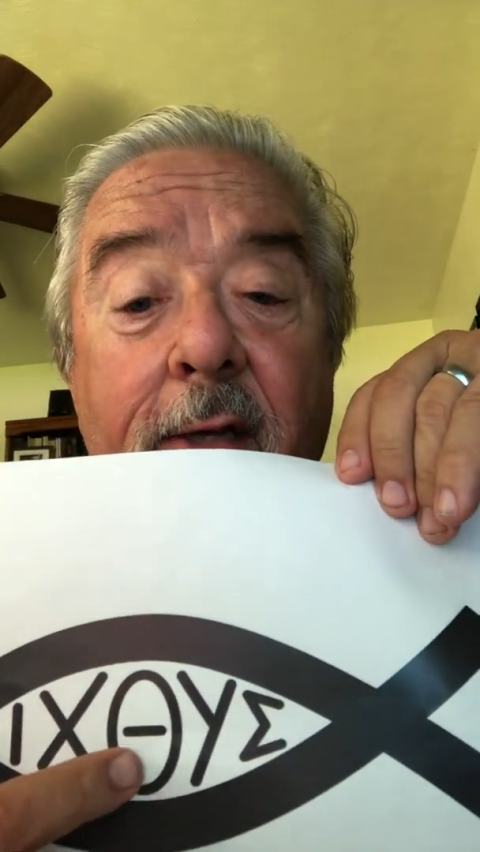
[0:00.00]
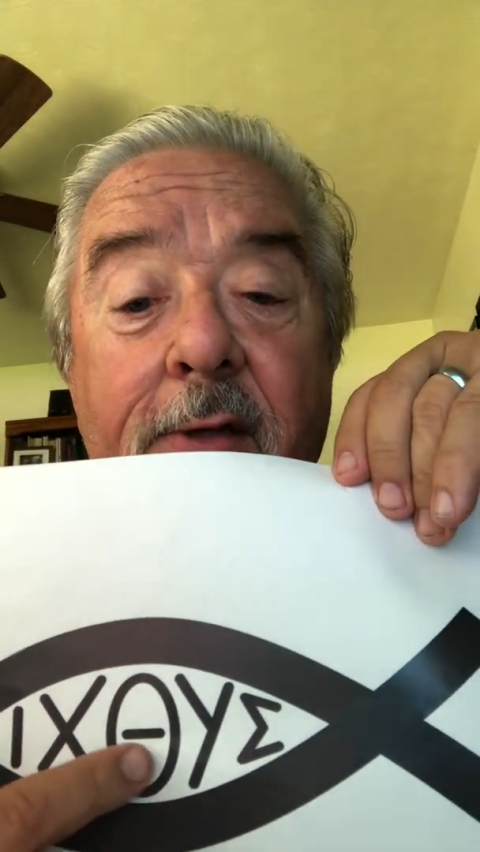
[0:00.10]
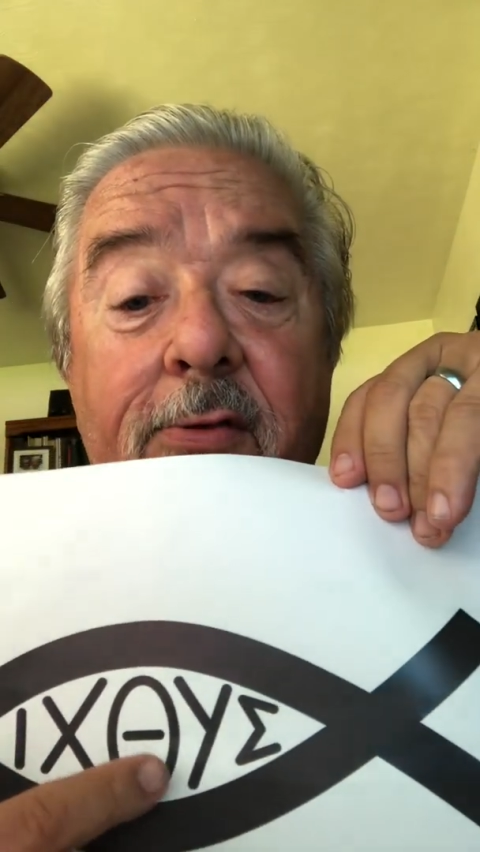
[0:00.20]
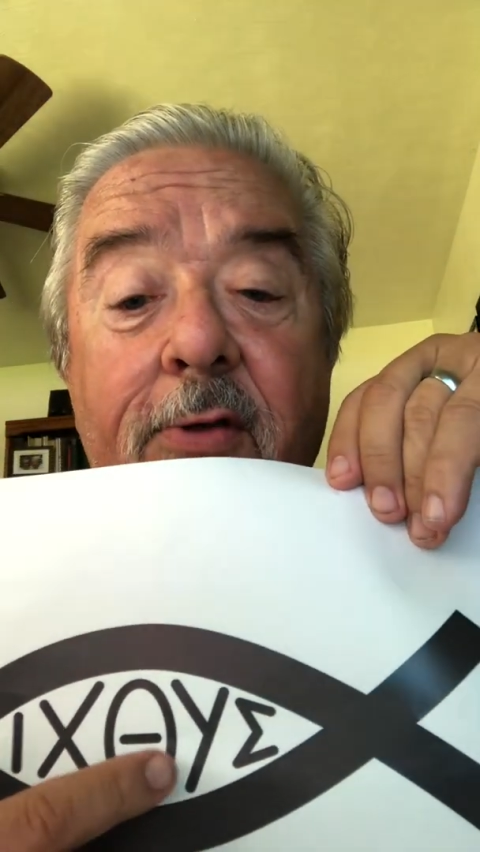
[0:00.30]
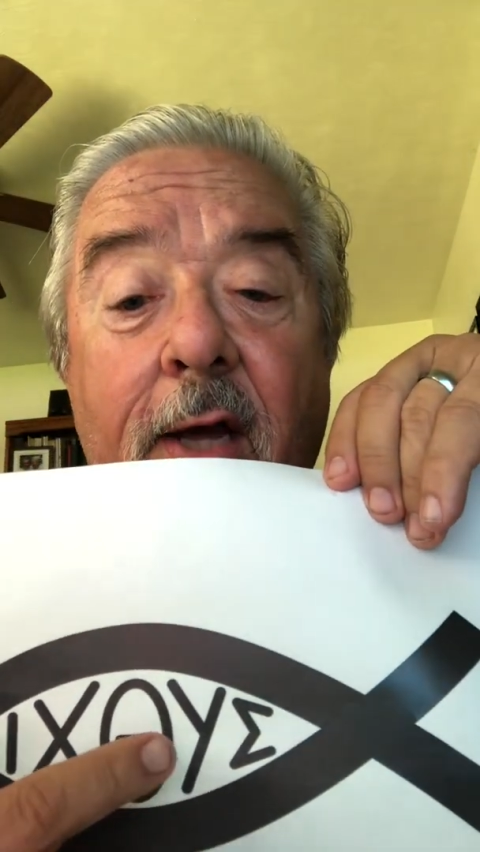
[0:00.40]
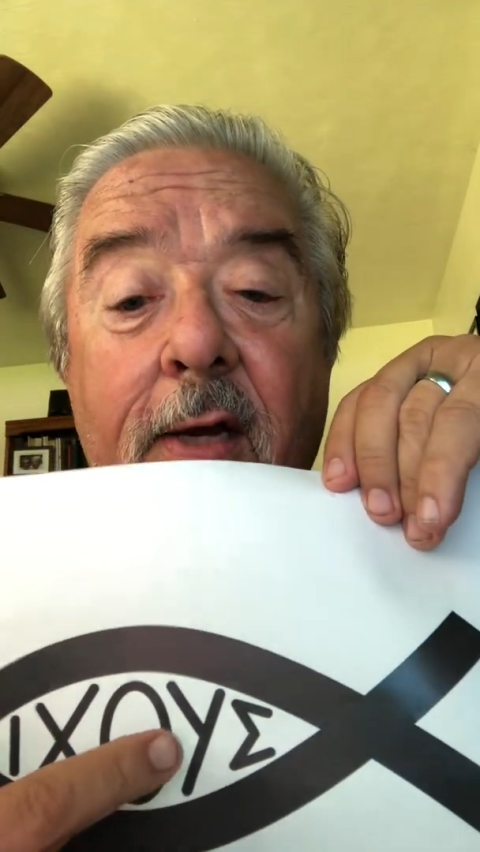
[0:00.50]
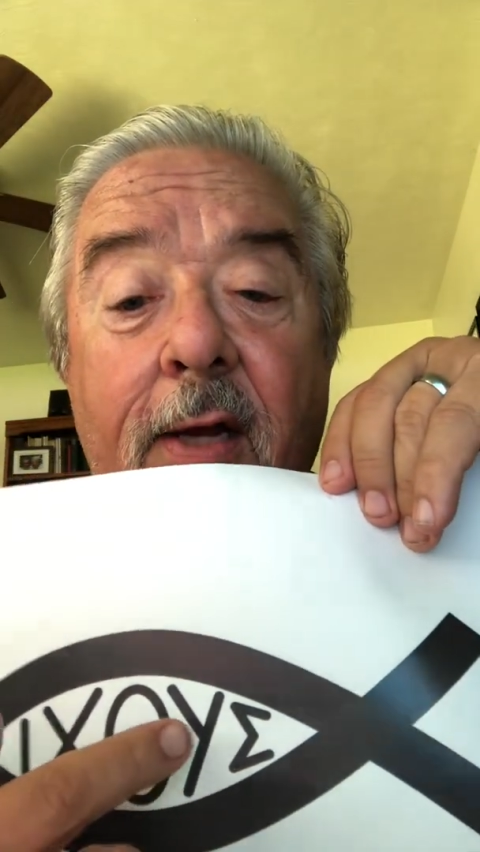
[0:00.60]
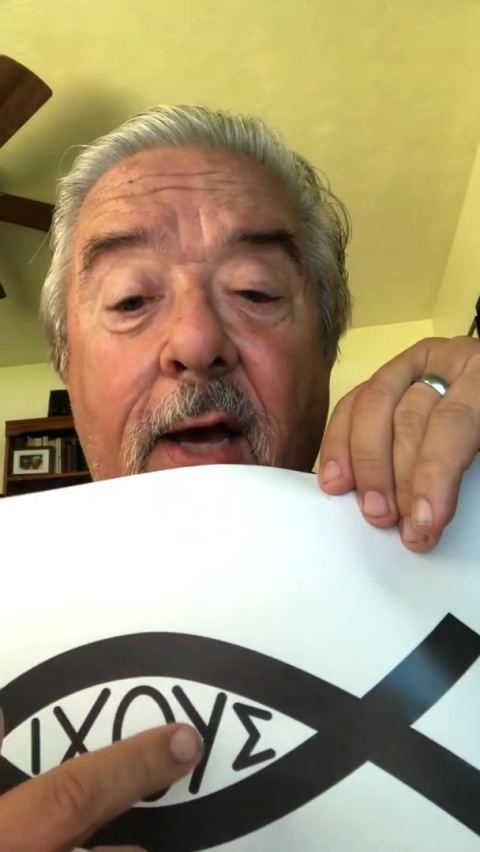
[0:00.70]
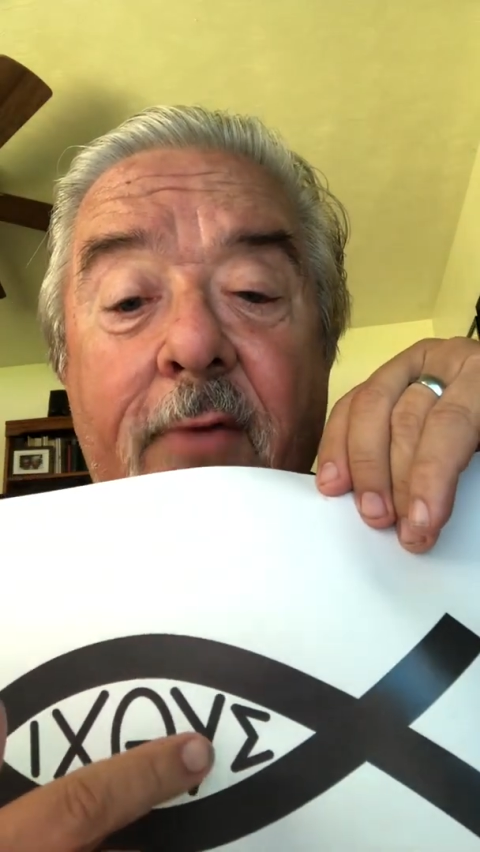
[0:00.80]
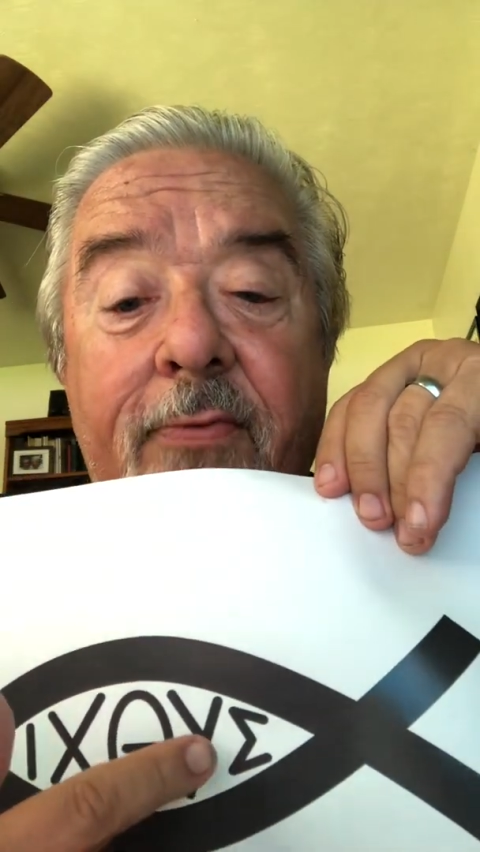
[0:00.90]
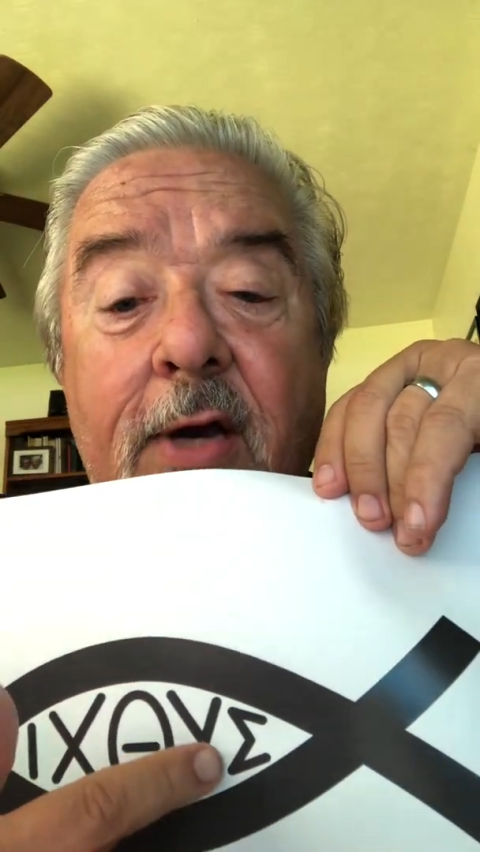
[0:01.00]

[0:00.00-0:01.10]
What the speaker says: Son of